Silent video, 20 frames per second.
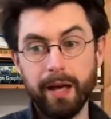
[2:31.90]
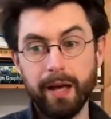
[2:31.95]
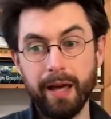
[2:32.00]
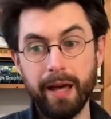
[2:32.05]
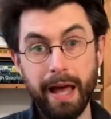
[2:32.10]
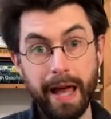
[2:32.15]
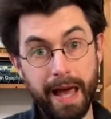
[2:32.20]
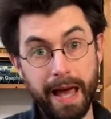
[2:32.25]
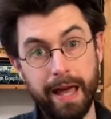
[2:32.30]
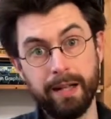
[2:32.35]

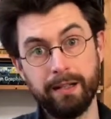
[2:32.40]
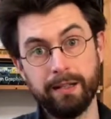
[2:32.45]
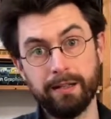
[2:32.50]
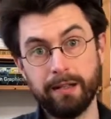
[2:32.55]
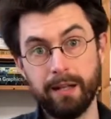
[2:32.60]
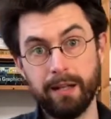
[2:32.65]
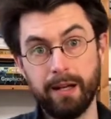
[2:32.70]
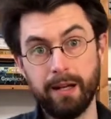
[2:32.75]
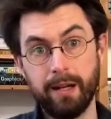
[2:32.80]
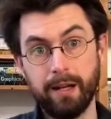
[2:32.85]

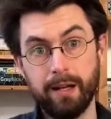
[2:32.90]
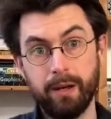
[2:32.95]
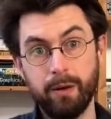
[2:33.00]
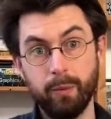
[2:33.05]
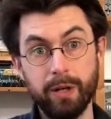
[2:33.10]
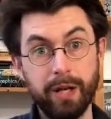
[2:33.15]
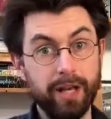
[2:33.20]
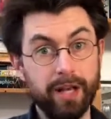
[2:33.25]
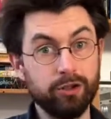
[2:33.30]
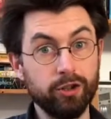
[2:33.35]

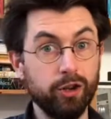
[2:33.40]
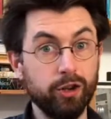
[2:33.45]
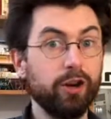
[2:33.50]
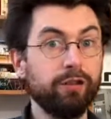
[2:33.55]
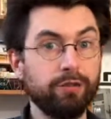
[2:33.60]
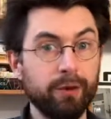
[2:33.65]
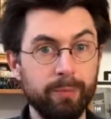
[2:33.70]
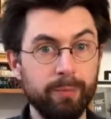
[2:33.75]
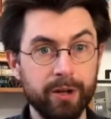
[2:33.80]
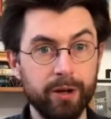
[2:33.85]
like to learn
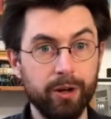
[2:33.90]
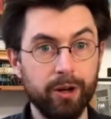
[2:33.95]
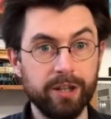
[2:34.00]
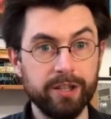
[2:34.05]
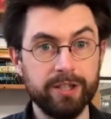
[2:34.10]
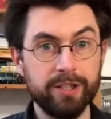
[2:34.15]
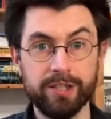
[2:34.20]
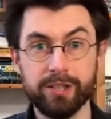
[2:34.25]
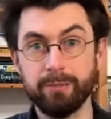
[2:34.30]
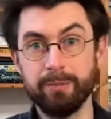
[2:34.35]
from
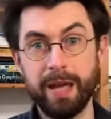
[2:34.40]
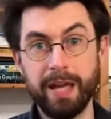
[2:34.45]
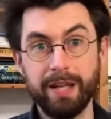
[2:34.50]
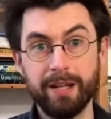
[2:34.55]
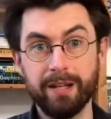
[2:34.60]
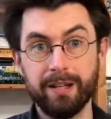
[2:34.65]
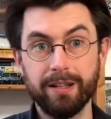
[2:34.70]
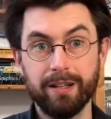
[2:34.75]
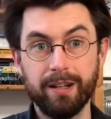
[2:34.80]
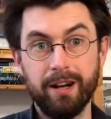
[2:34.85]
biology to make
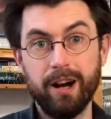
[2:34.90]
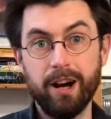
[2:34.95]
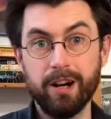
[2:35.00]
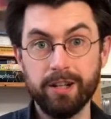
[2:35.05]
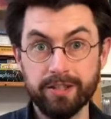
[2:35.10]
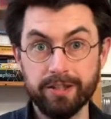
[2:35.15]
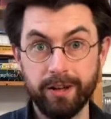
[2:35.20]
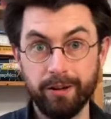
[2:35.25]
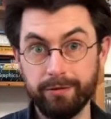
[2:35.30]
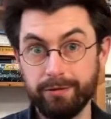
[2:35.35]
our
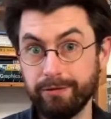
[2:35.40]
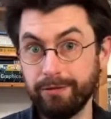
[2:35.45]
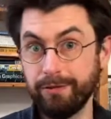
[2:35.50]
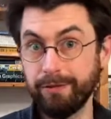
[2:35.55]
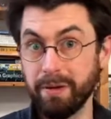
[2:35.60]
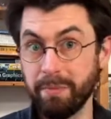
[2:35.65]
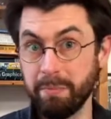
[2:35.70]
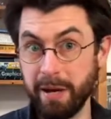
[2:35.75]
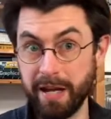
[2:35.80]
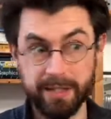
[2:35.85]
stuff
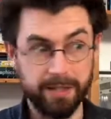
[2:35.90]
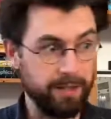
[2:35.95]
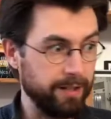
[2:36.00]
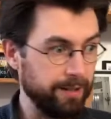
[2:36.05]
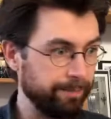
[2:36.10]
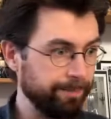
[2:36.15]
better.